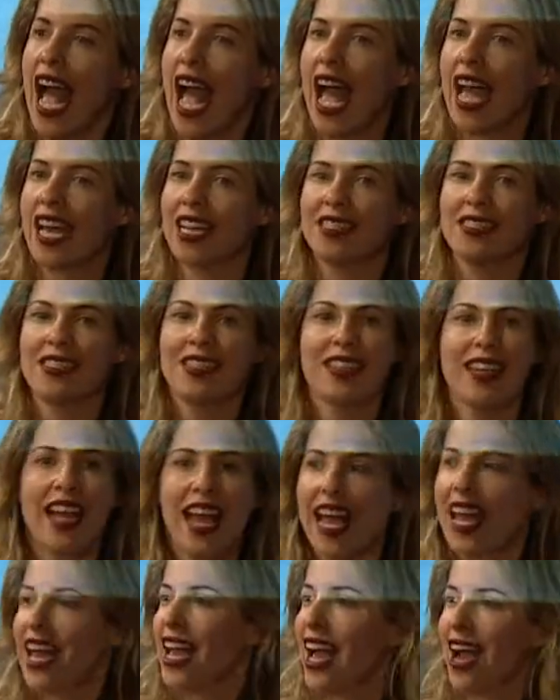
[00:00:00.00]
And
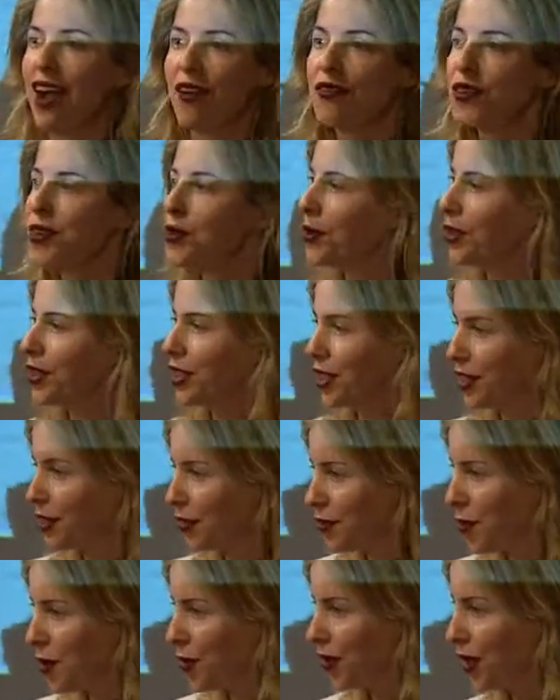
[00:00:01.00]
today, everyone can
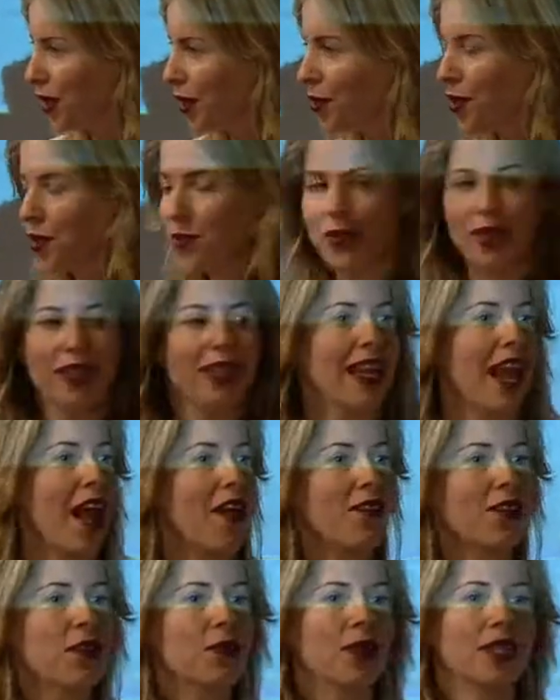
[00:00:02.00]
afford the equipment,
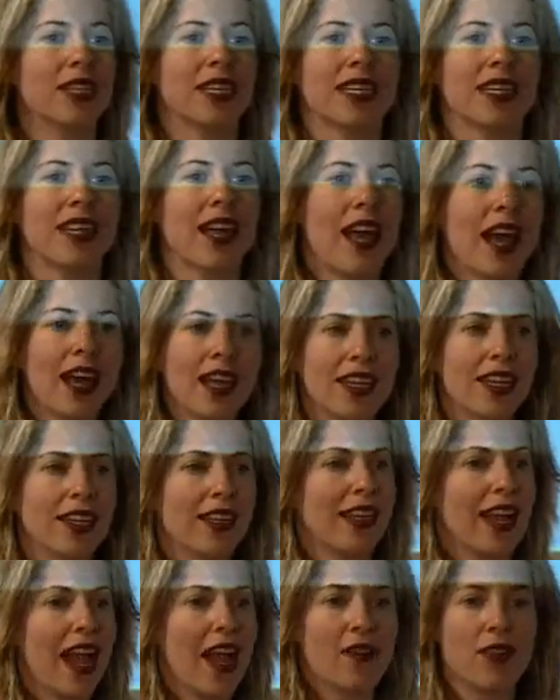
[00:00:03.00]
everyone can
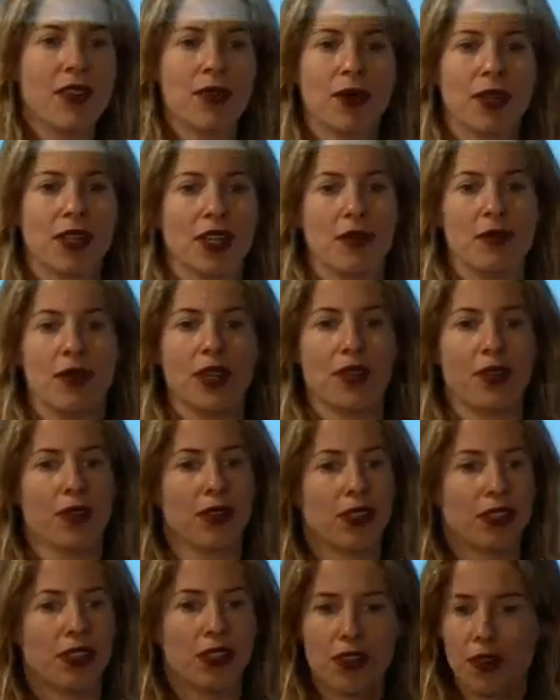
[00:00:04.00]
edit, everyone can be their own
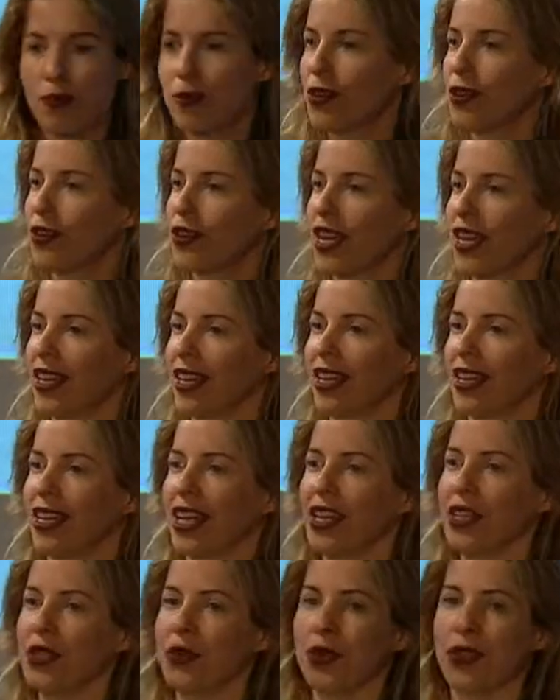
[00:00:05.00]
distributor, they can
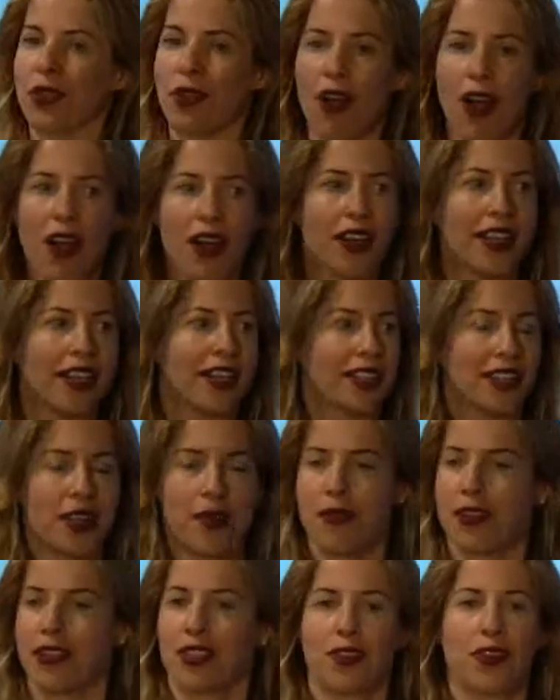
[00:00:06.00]
engage with their audience. I
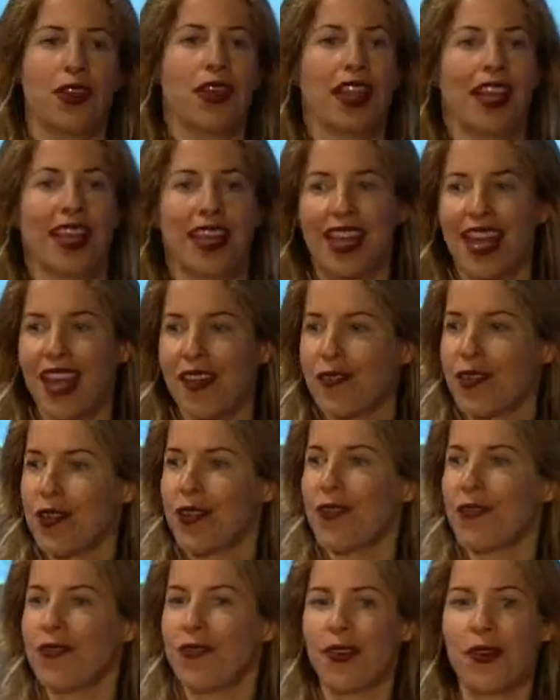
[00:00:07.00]
mean, I just feel like if
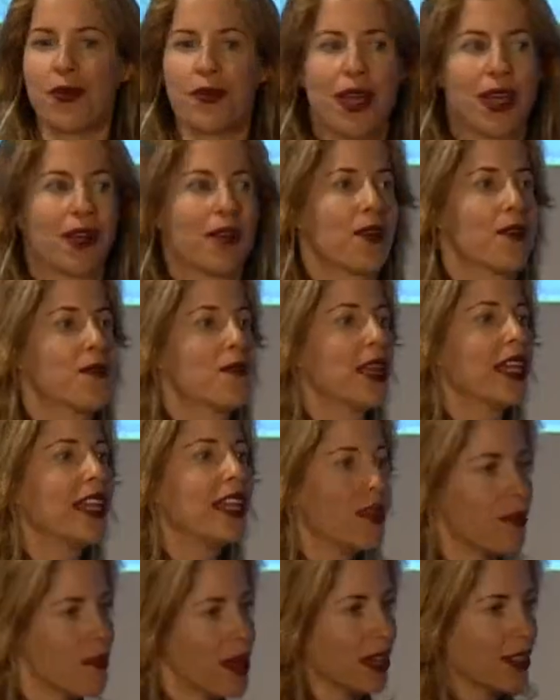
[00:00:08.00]
you're a filmmaker, a
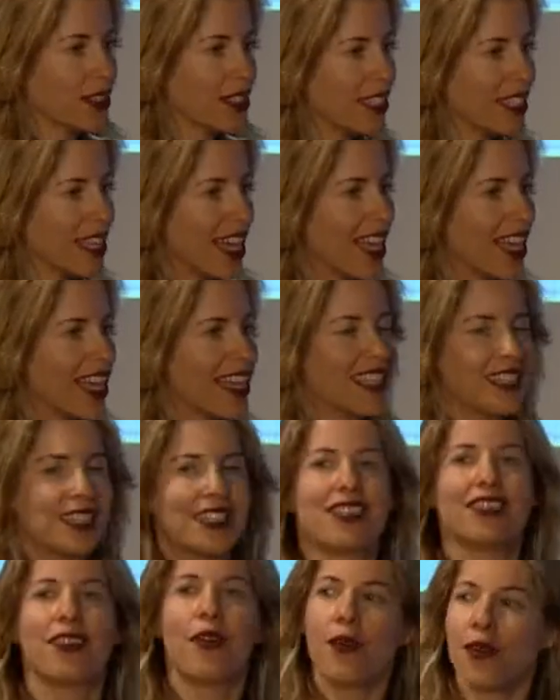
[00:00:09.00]
media maker today, it's
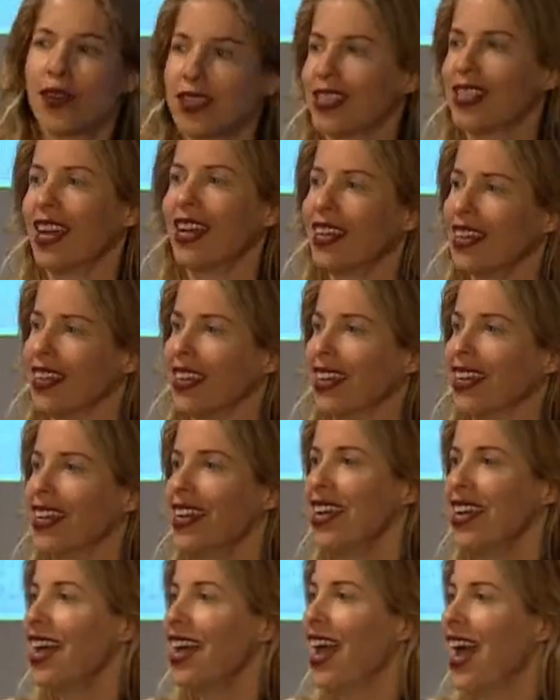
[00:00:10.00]
so exciting.
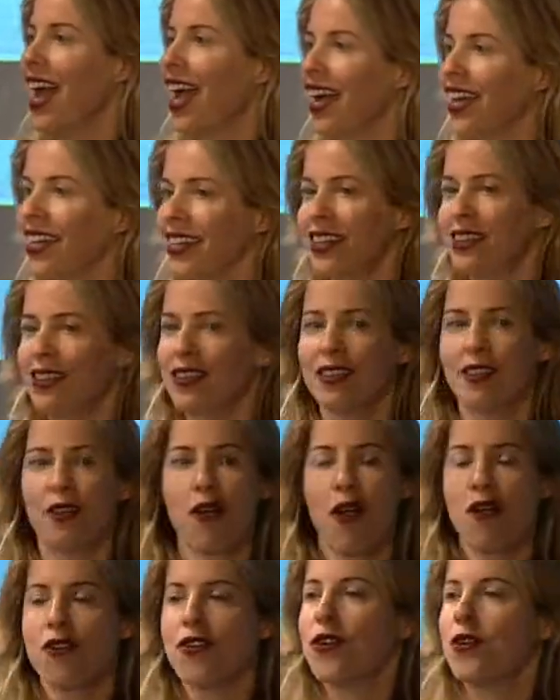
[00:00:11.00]
And there
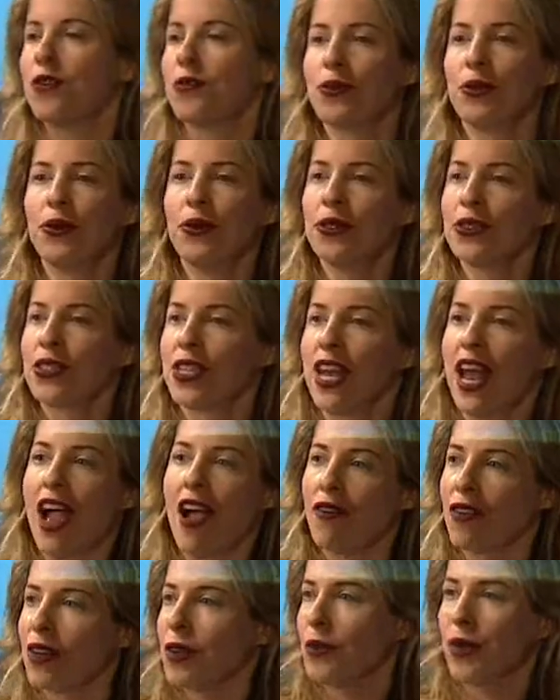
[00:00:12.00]
are no rules, and
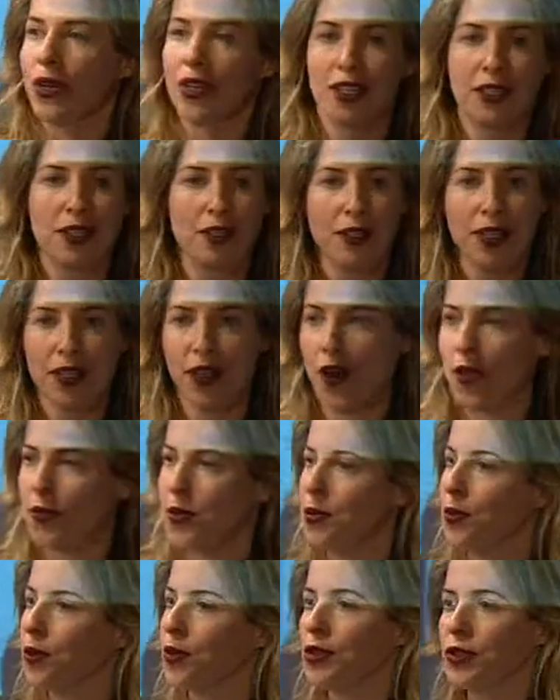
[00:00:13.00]
everyone, including all the
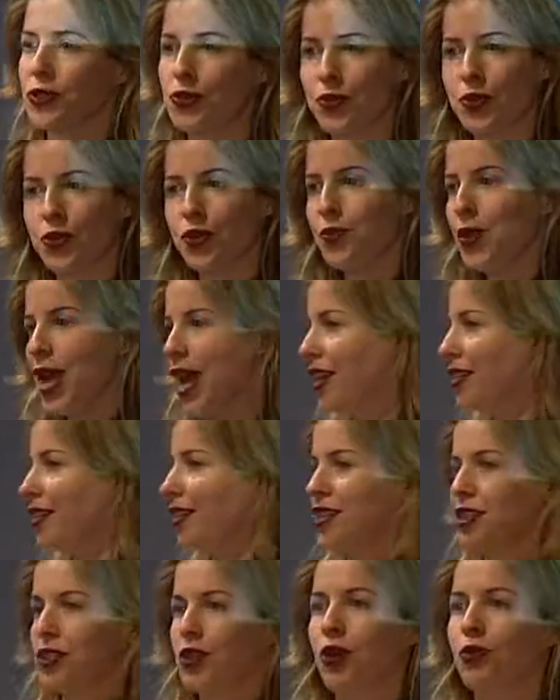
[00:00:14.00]
people in this room and in
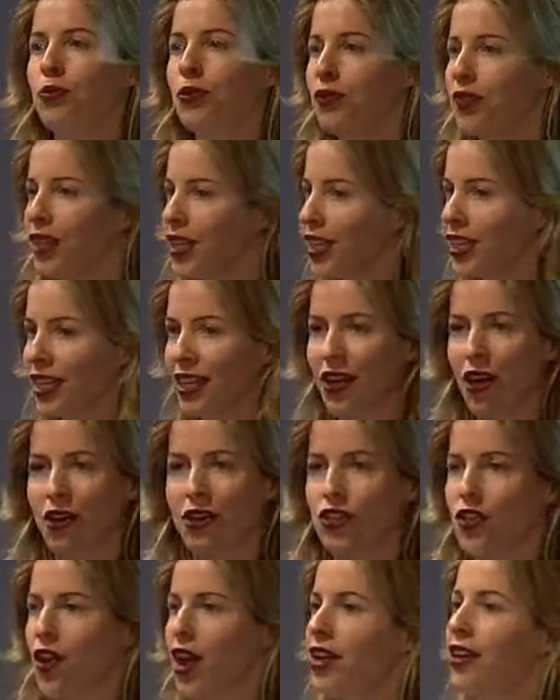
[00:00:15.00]
this whole pavilion, are
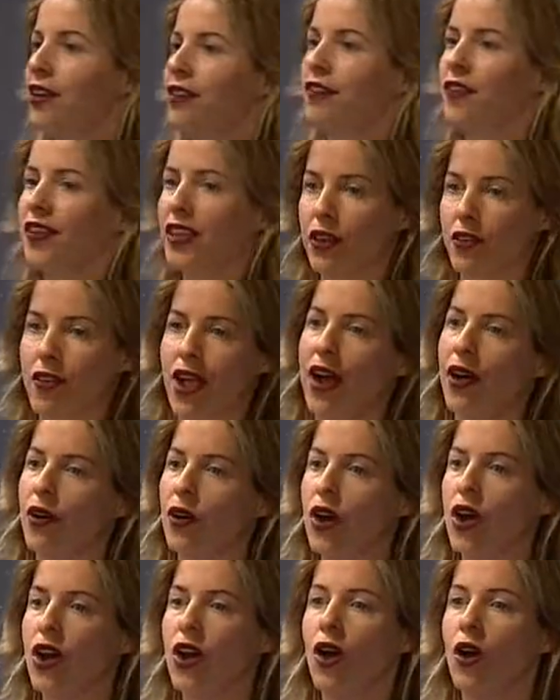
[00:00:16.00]
trying to figure out
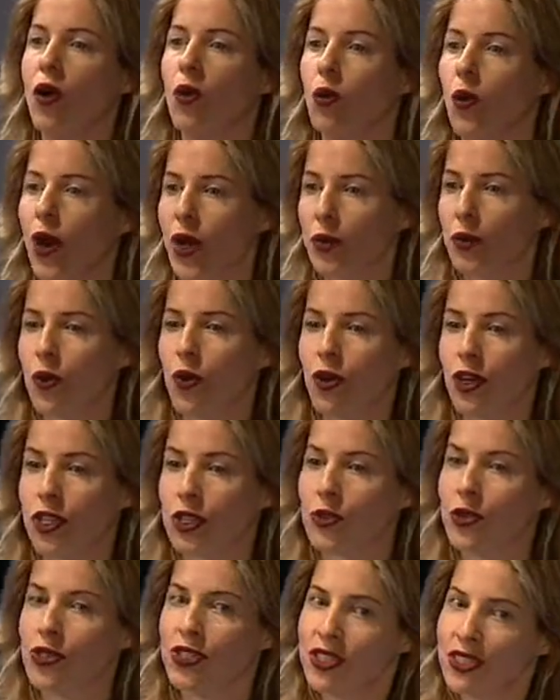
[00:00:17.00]
what
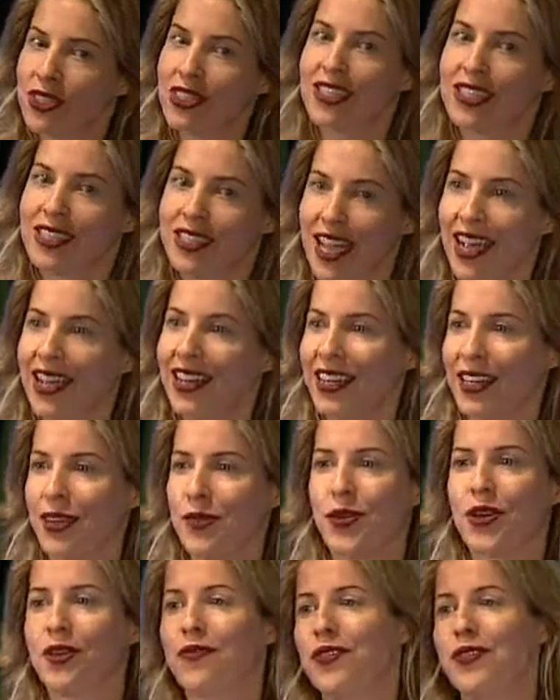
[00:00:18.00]
works, which is exciting.
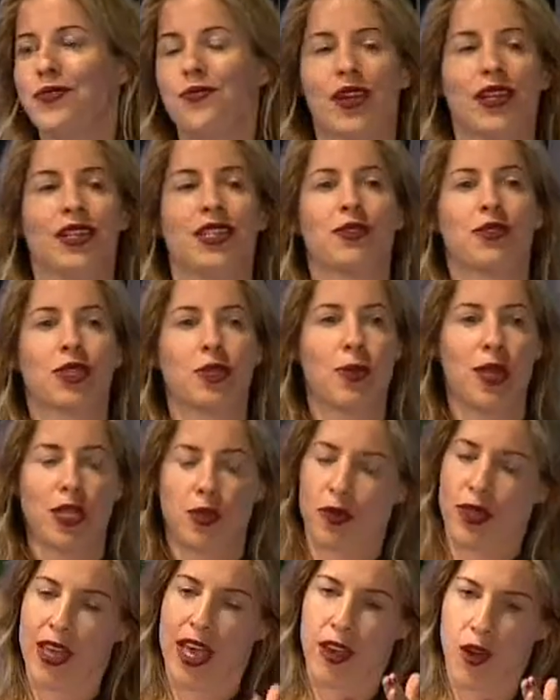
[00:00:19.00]
What if you went into a
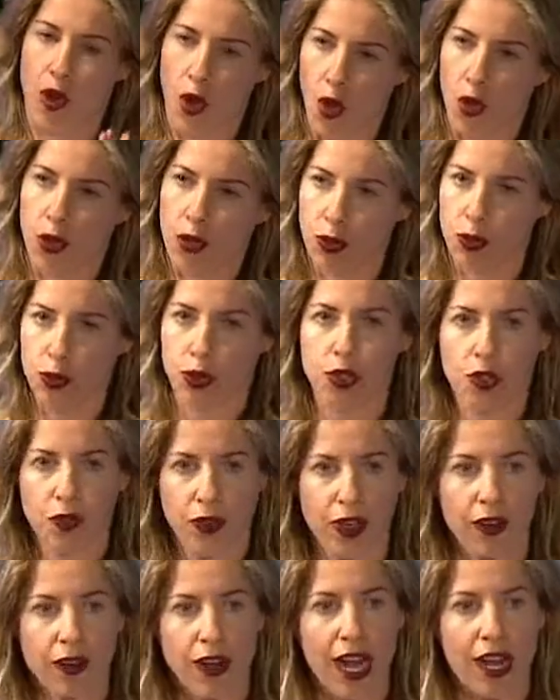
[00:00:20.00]
space where they had all the rules
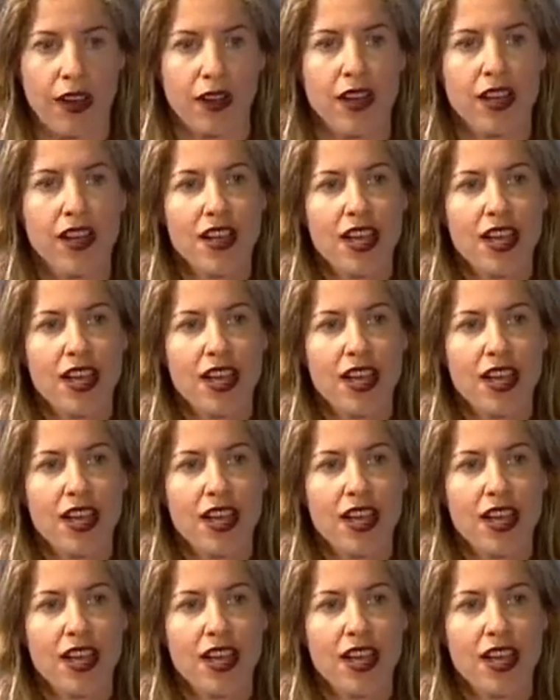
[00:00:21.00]
figured out?